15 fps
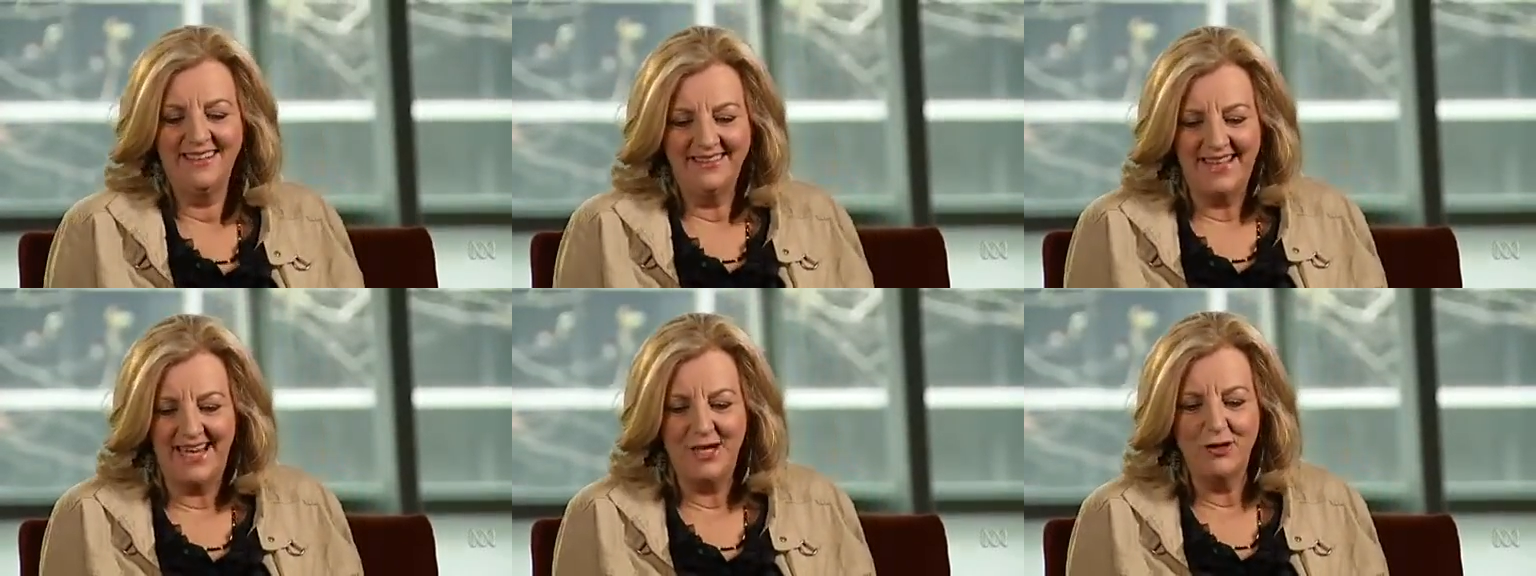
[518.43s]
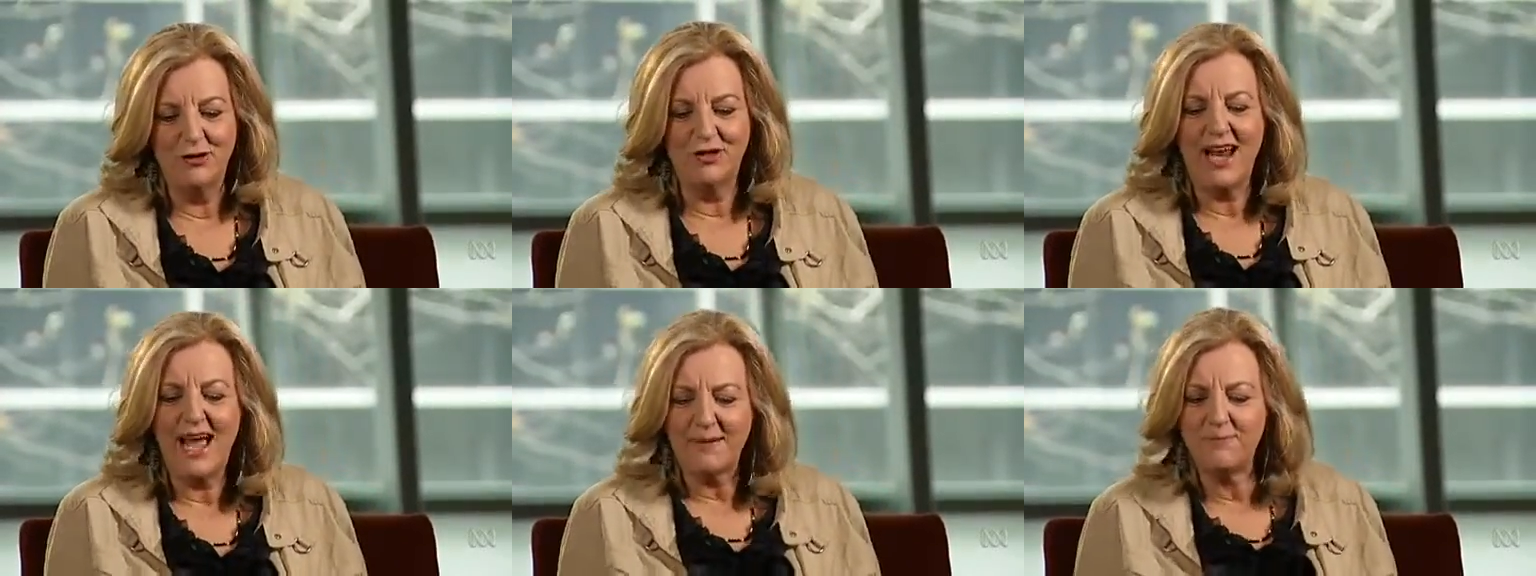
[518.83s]
They
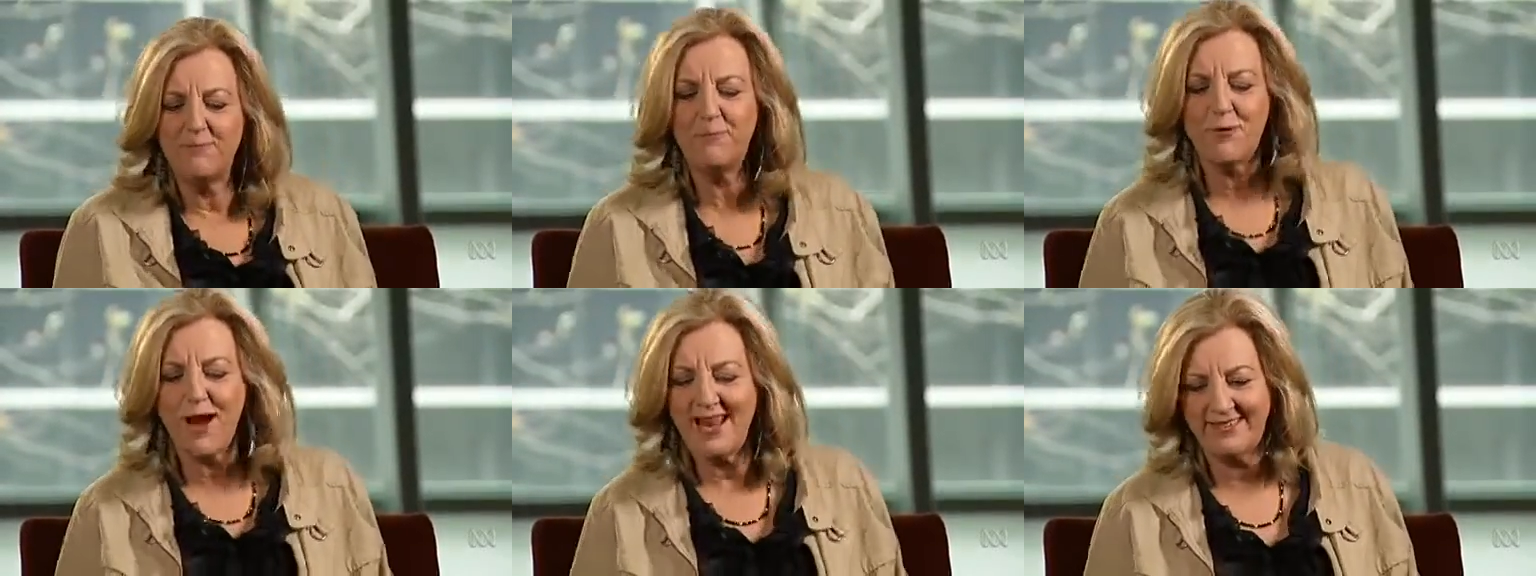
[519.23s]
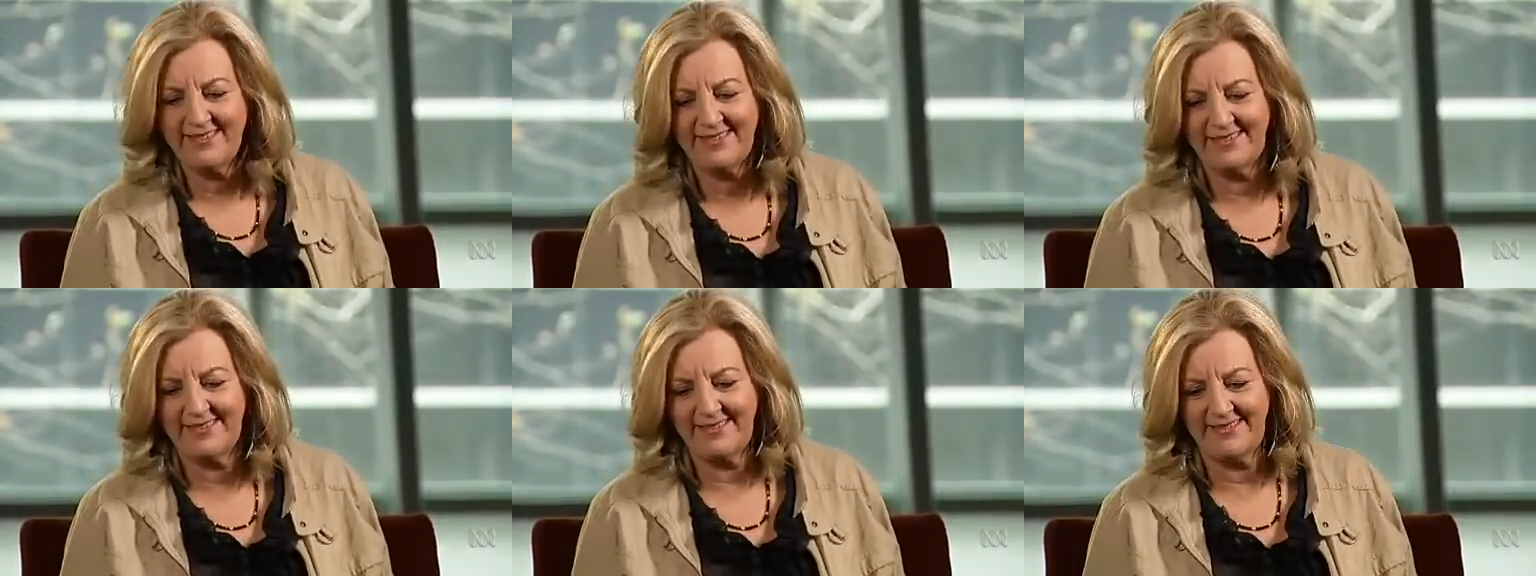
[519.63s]
look like
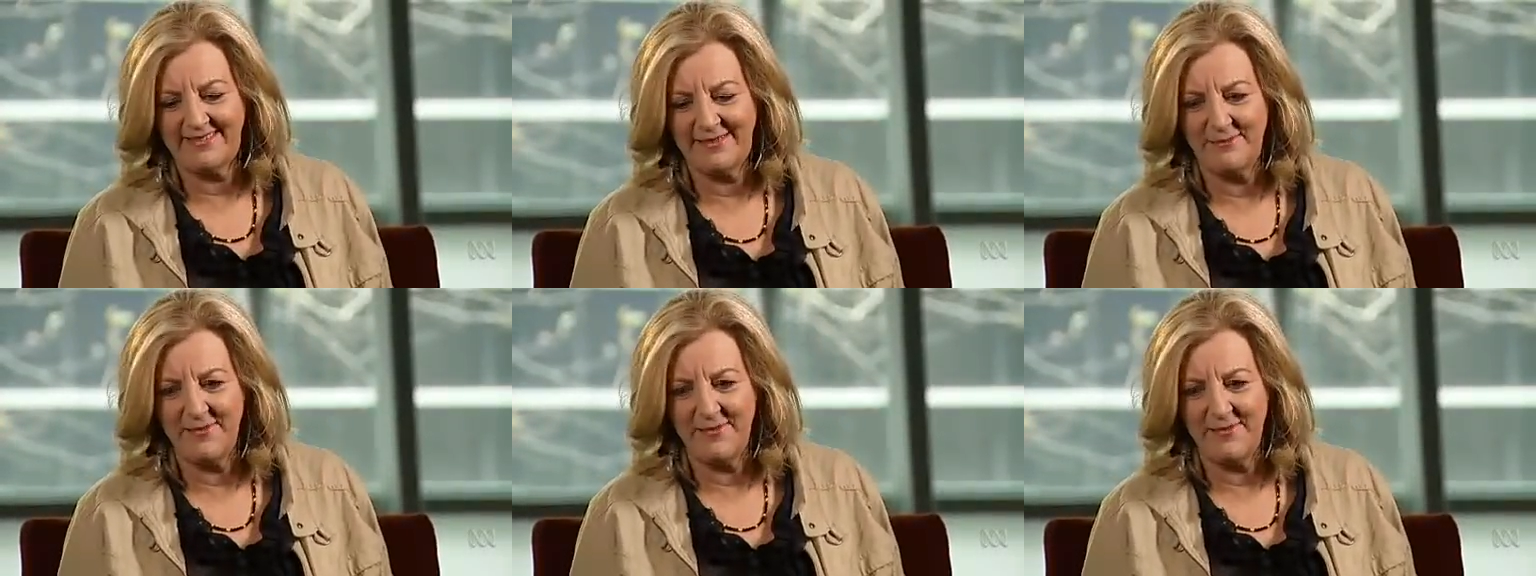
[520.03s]
breasts to